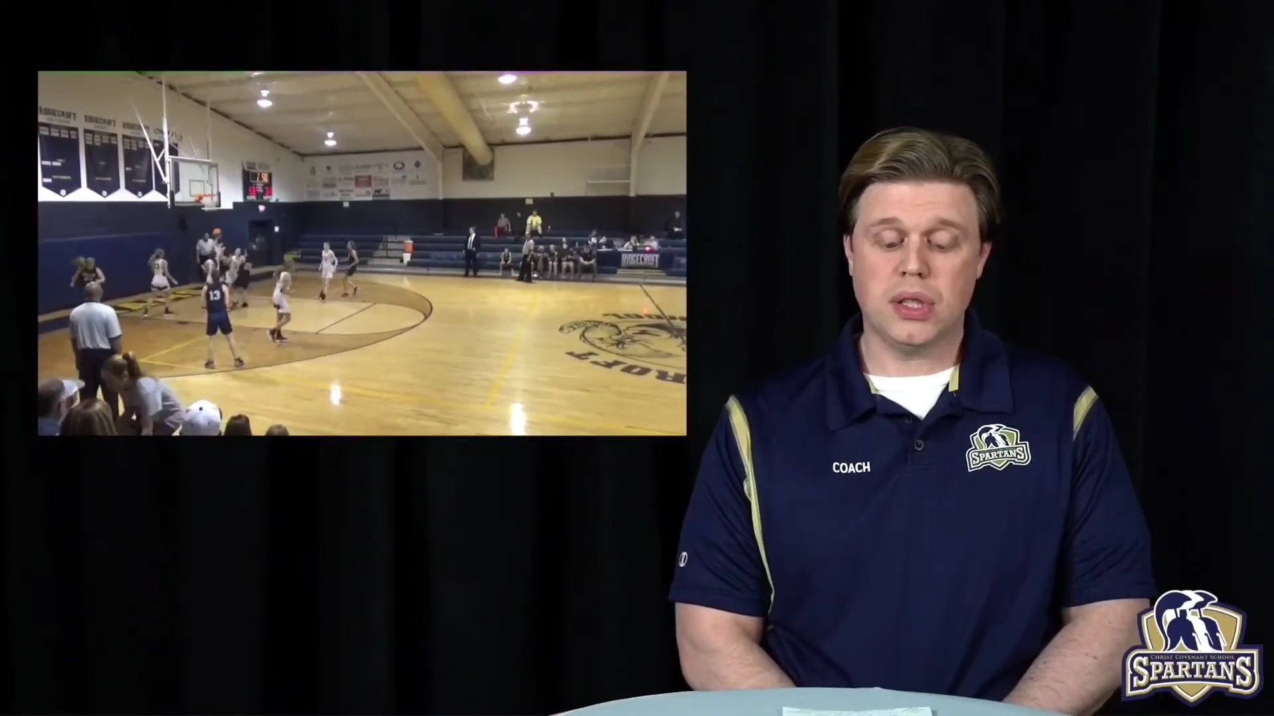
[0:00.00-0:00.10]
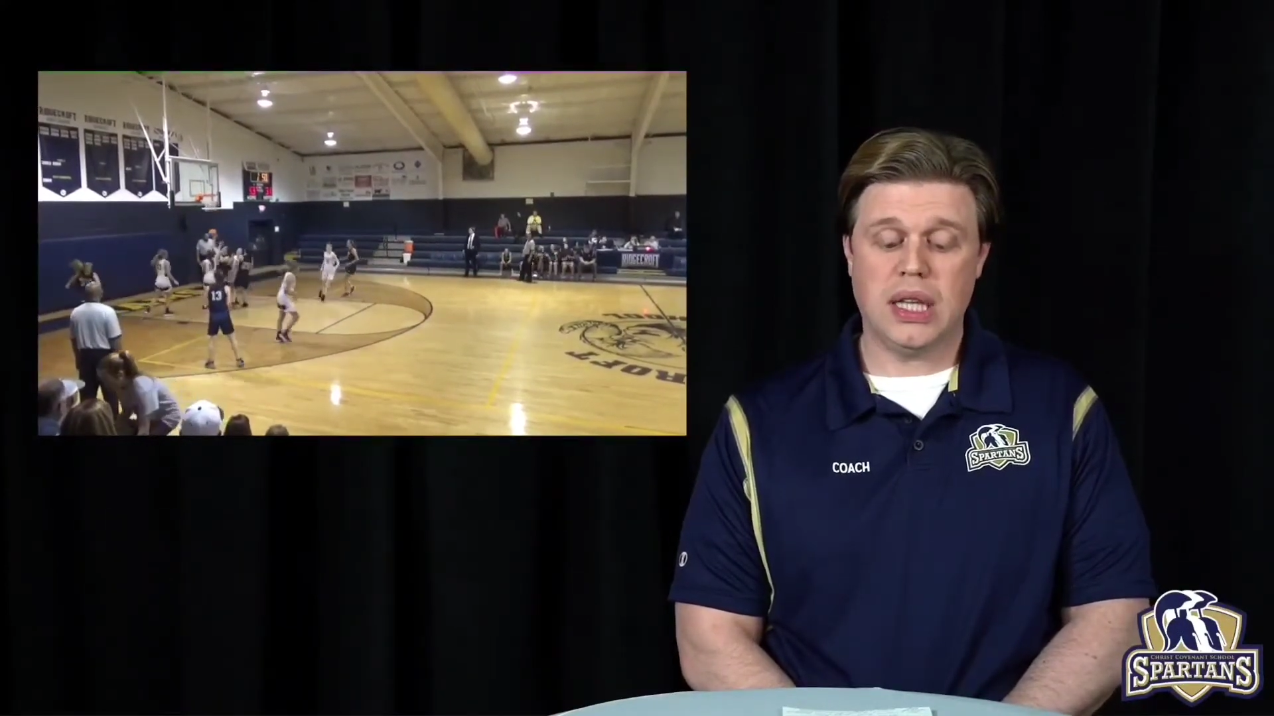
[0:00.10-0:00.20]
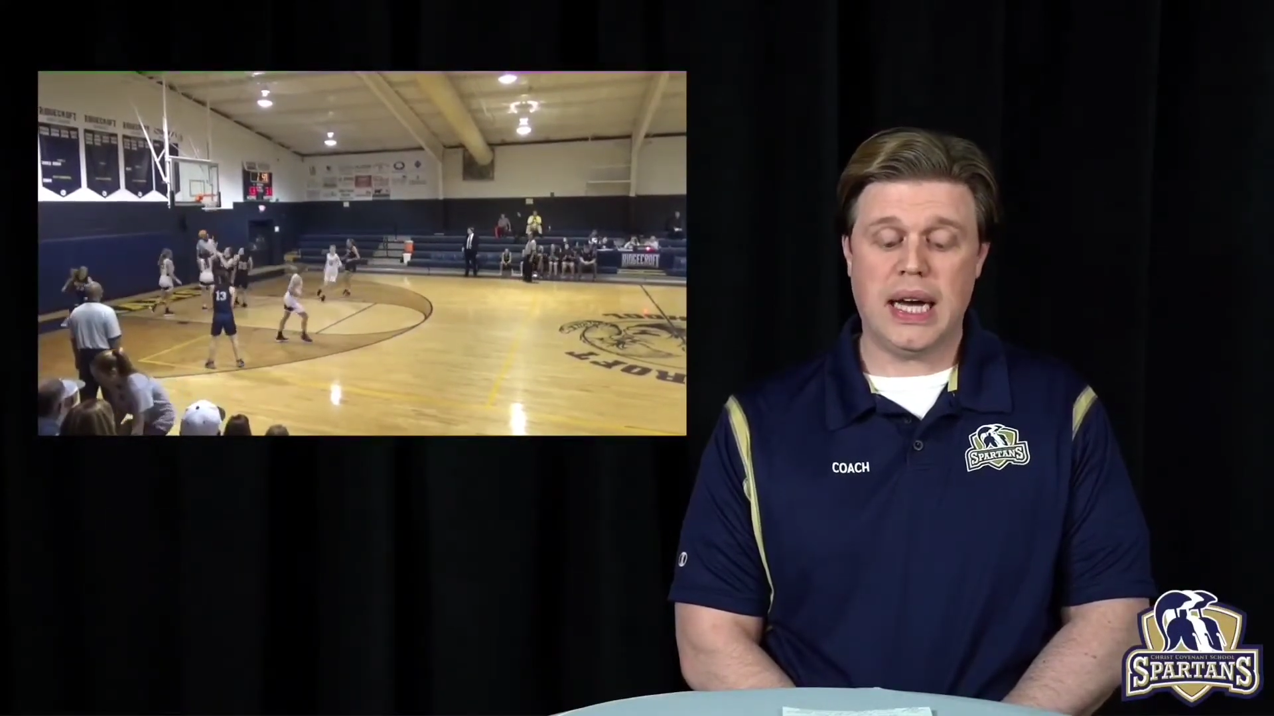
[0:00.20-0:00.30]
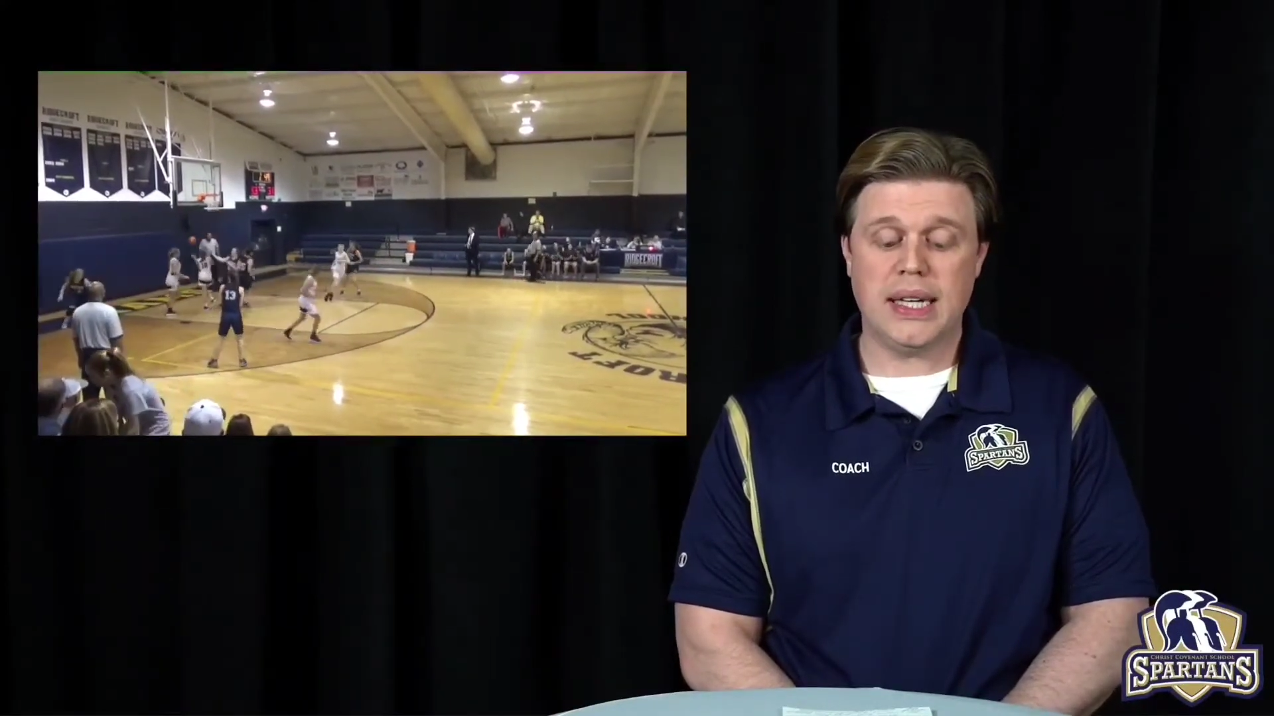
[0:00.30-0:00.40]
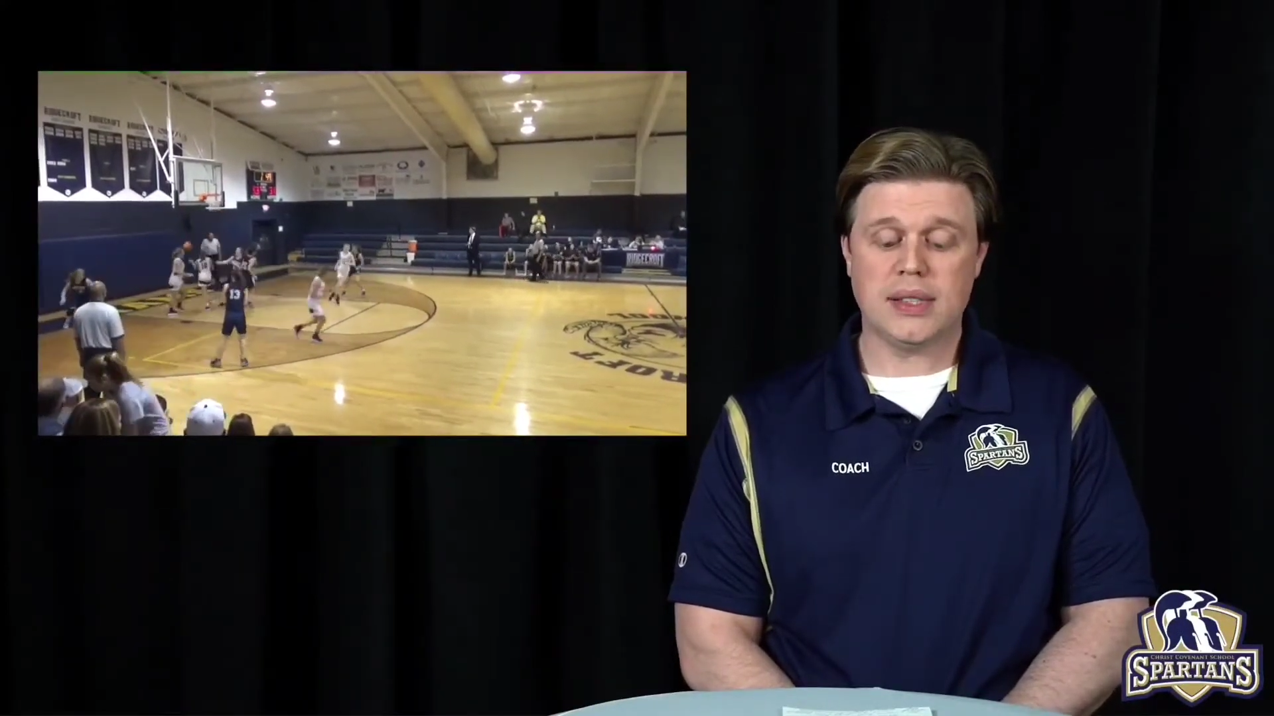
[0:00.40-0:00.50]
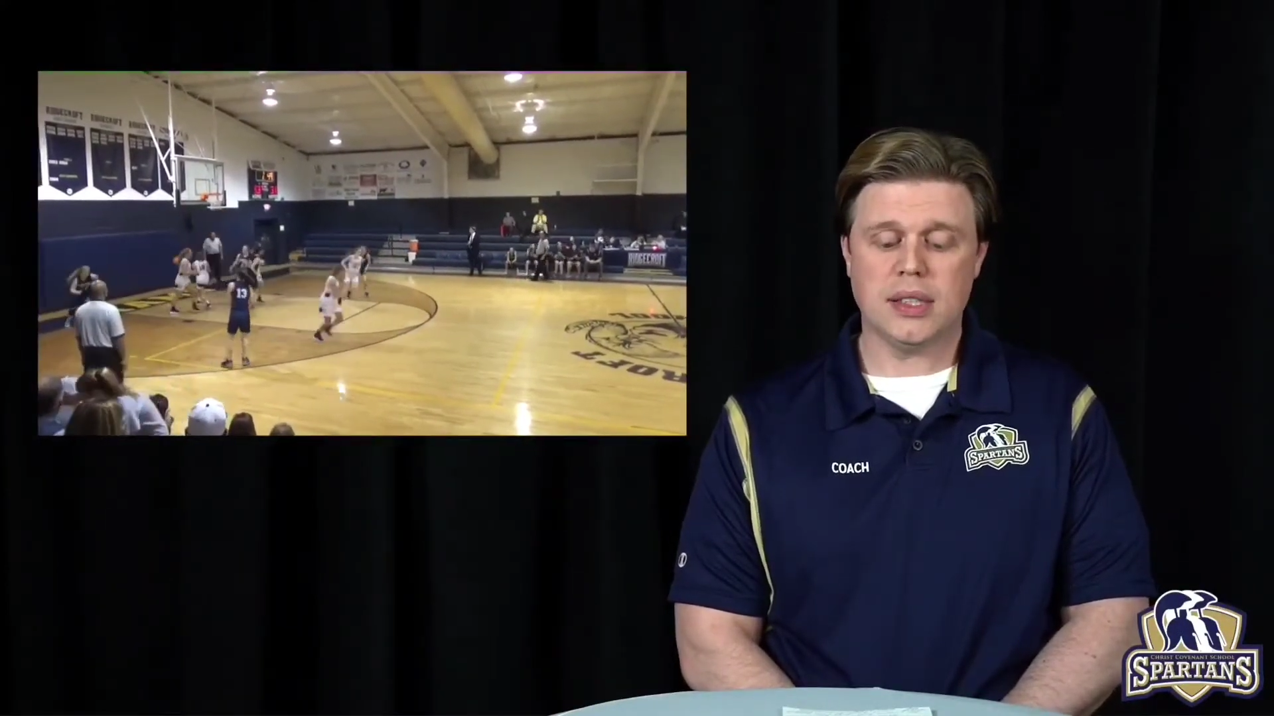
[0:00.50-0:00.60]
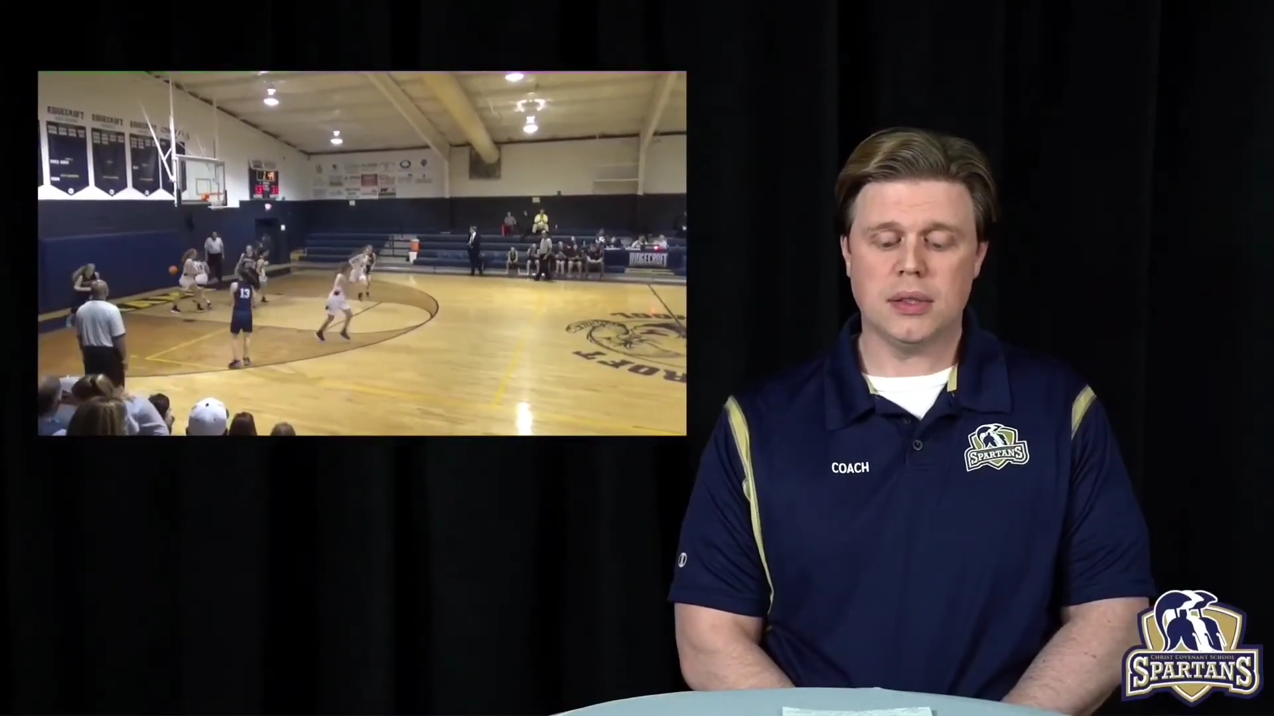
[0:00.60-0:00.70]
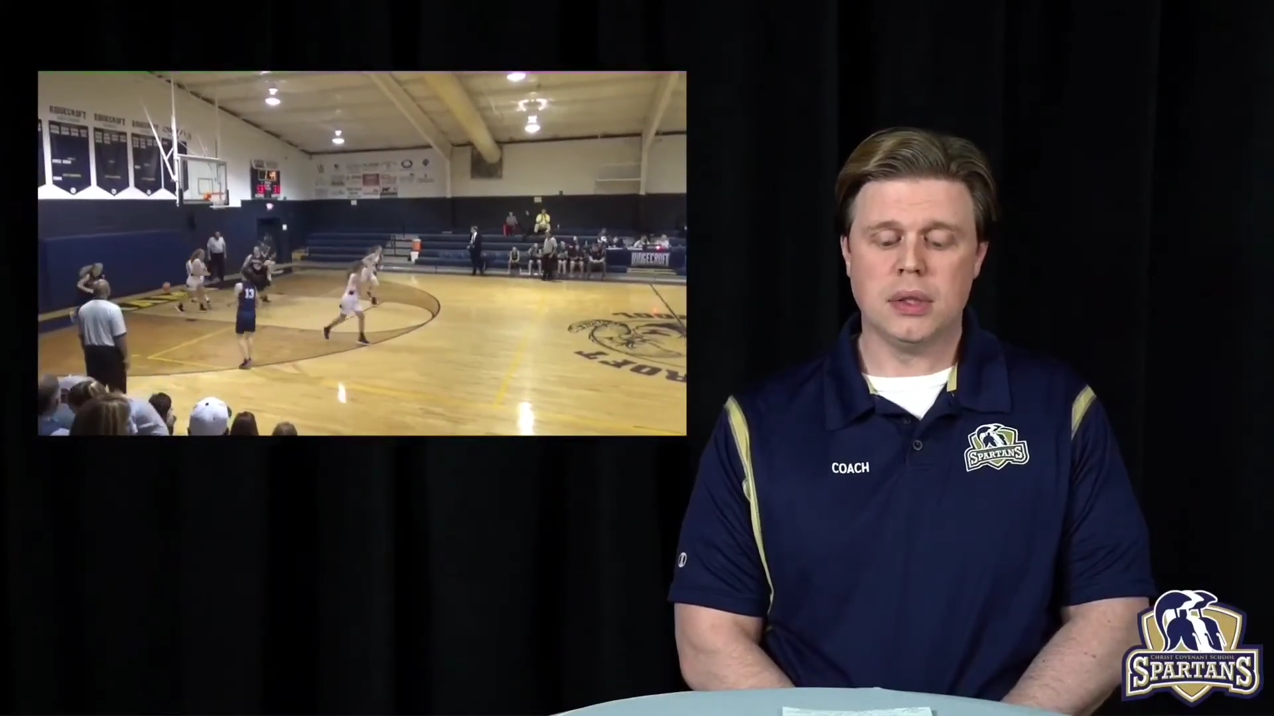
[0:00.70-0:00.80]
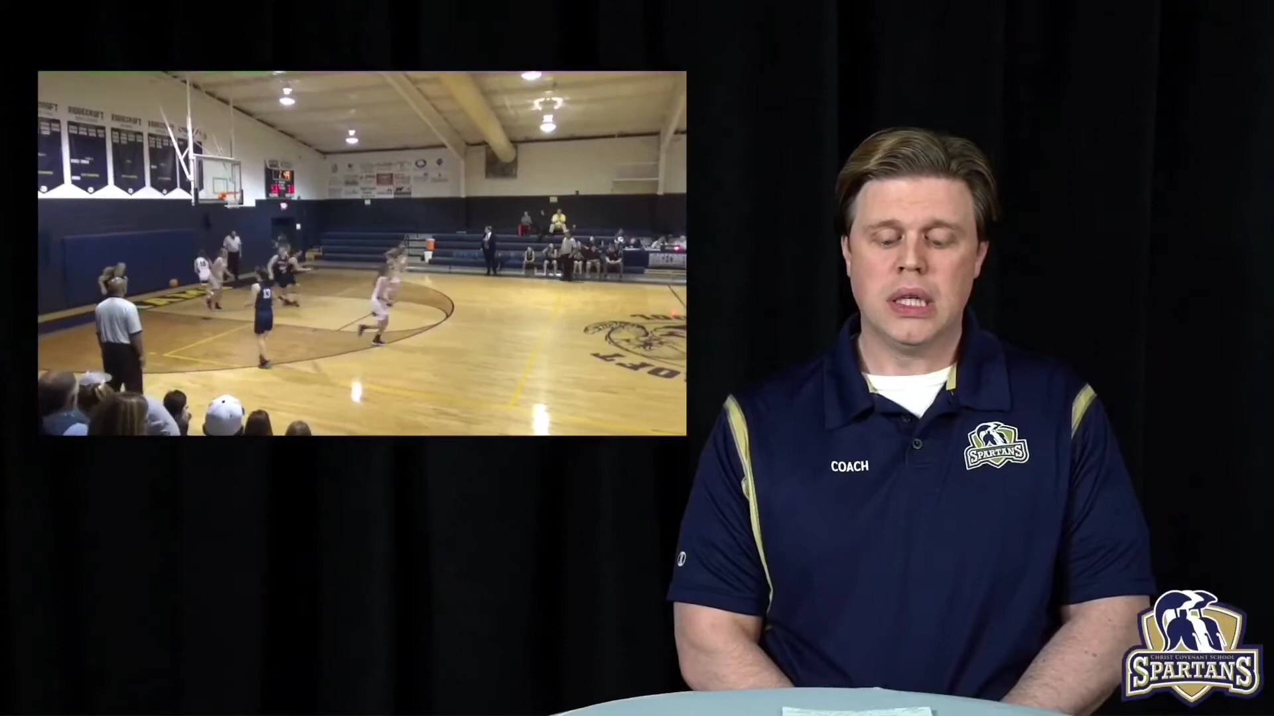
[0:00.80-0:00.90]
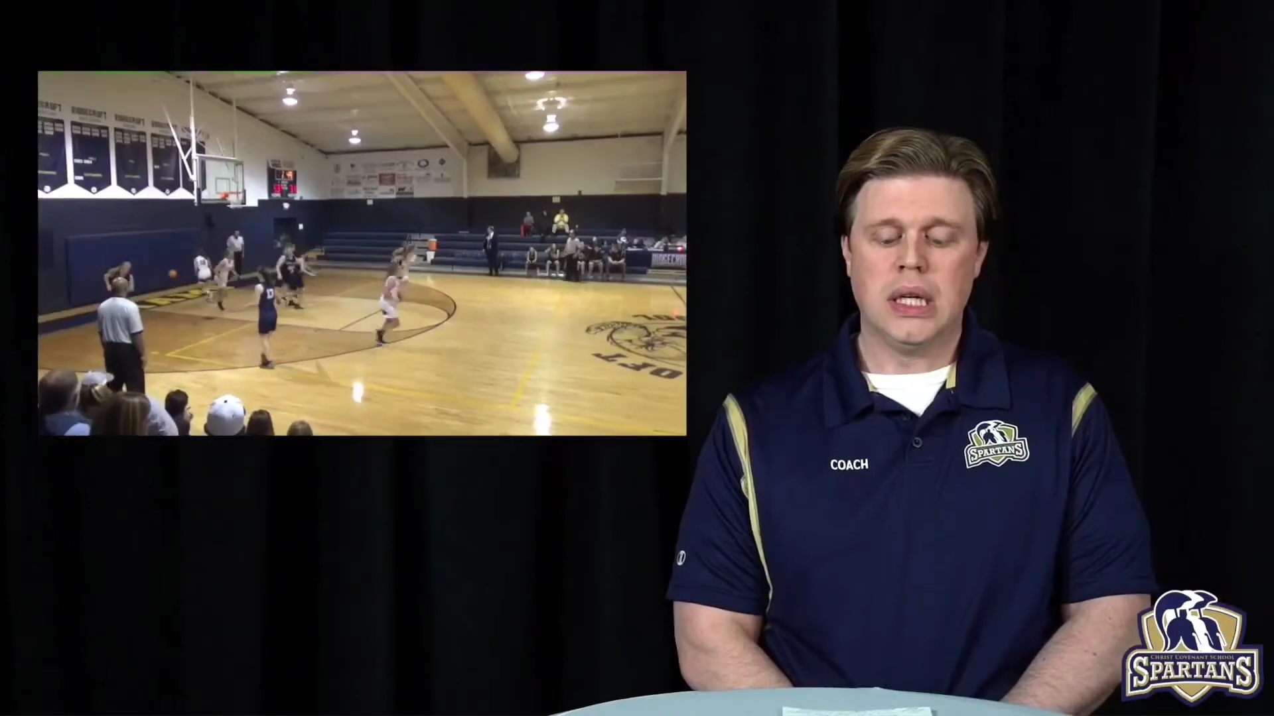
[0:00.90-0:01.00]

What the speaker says: Eliza.